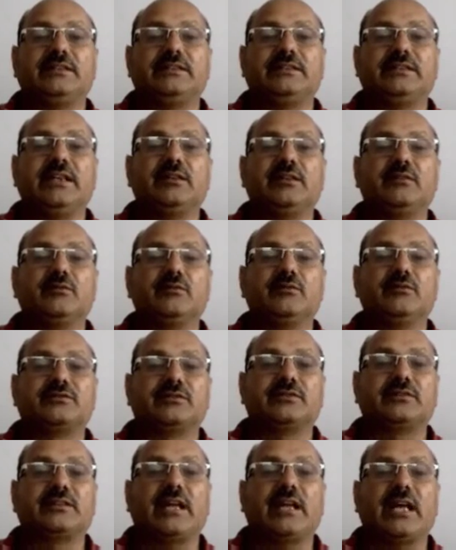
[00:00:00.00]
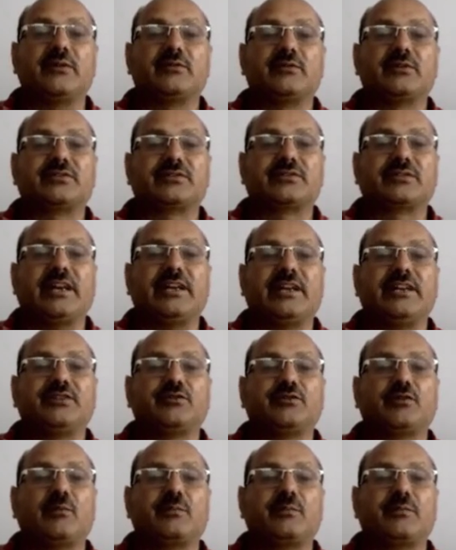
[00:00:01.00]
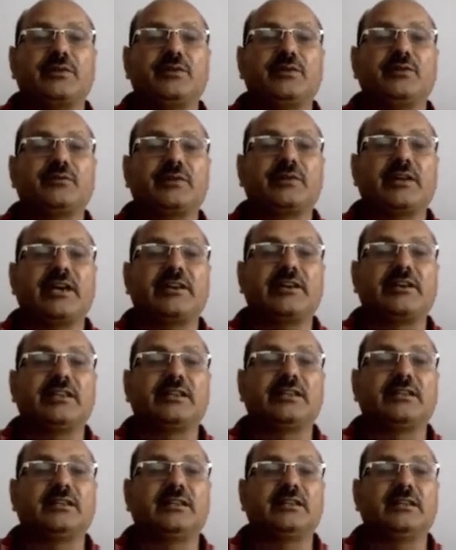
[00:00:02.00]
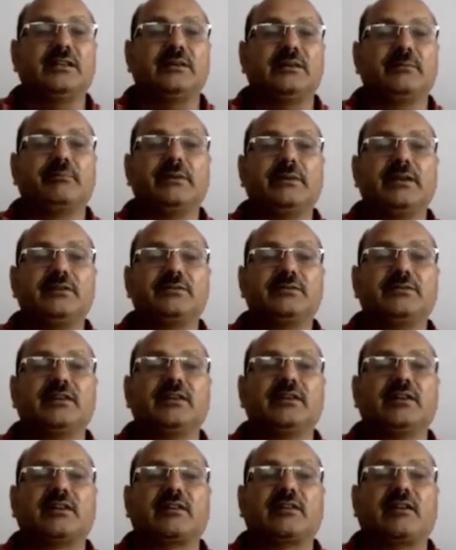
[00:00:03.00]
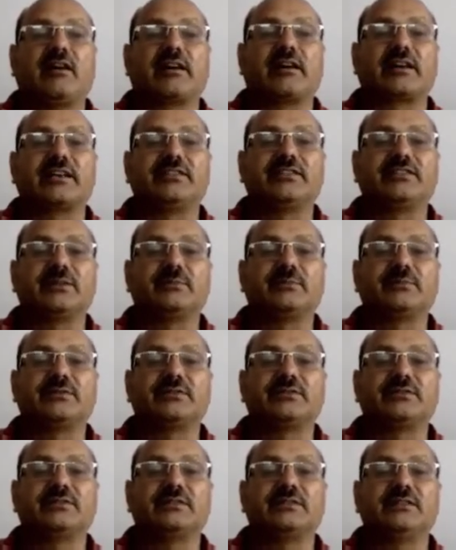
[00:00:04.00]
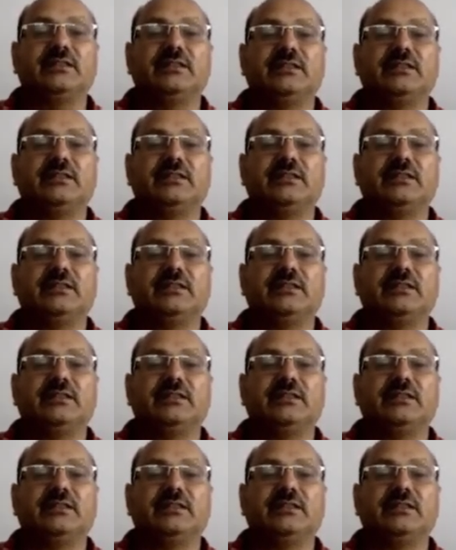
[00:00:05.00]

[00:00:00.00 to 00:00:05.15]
they include diverse kinds of eukaryotic multicellular organisms.